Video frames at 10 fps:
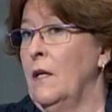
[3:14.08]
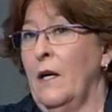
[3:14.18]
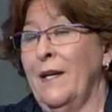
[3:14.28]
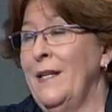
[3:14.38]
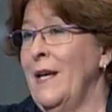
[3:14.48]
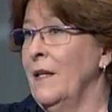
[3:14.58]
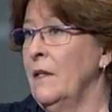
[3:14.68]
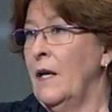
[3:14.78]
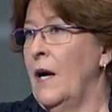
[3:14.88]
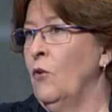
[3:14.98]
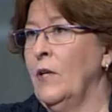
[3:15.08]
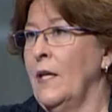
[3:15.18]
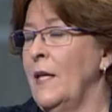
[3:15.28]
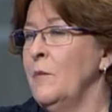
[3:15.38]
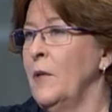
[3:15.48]
Again, how can
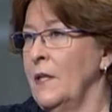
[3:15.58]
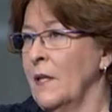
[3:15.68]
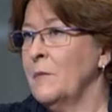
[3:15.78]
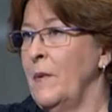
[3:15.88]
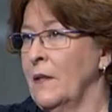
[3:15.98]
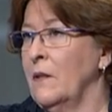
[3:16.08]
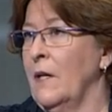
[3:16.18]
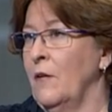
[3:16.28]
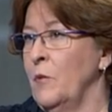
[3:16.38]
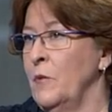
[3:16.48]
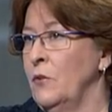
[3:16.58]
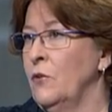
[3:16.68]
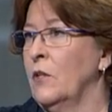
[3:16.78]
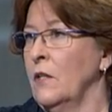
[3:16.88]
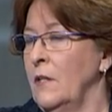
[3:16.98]
anybody expect a government
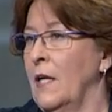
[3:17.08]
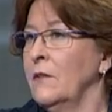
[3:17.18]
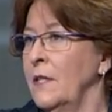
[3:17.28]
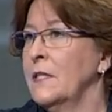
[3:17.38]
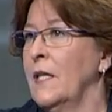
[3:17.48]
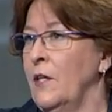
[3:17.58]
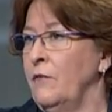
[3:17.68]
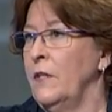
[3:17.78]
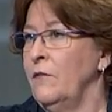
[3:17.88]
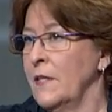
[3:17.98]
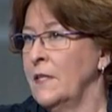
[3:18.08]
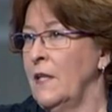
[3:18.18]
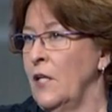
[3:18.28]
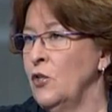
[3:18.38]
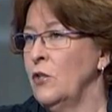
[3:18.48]
to conduct this kind of
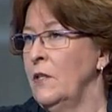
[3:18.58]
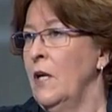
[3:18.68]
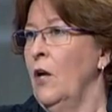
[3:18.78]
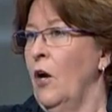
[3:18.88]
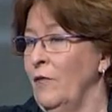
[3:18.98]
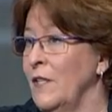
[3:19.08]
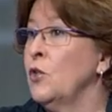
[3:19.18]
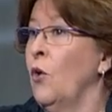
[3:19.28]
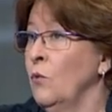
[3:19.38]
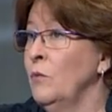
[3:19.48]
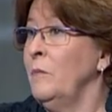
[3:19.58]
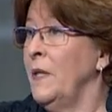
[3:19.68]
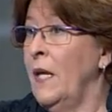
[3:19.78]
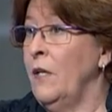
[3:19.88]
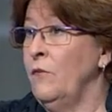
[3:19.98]
investigation of its own
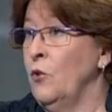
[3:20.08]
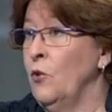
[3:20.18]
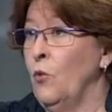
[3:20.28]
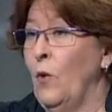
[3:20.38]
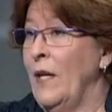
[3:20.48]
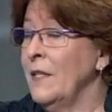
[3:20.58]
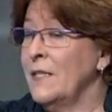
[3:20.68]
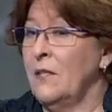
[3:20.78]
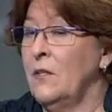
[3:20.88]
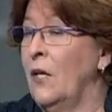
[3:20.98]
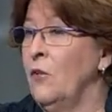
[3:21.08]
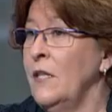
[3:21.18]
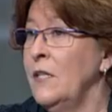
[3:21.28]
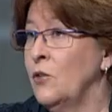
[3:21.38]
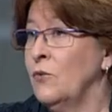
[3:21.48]
behavior when its entire
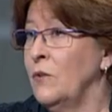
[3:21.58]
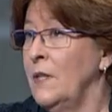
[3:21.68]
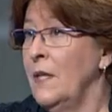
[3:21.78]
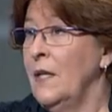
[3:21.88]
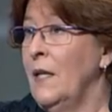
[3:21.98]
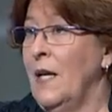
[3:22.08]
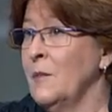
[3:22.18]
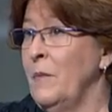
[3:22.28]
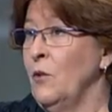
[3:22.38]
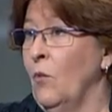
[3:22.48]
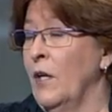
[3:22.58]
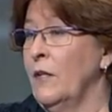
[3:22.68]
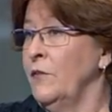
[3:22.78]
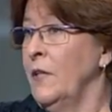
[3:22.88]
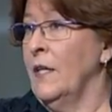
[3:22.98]
history has been one
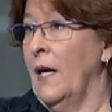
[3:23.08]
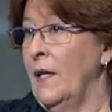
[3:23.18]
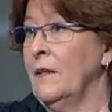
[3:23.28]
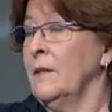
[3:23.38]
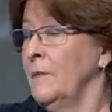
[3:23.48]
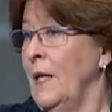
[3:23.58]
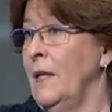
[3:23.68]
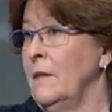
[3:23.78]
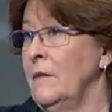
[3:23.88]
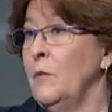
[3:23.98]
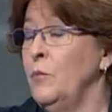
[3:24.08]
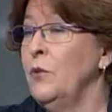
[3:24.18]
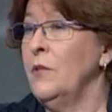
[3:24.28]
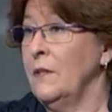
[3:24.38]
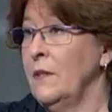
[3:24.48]
of denial and
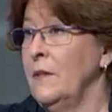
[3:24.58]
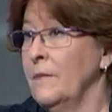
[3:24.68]
impunity?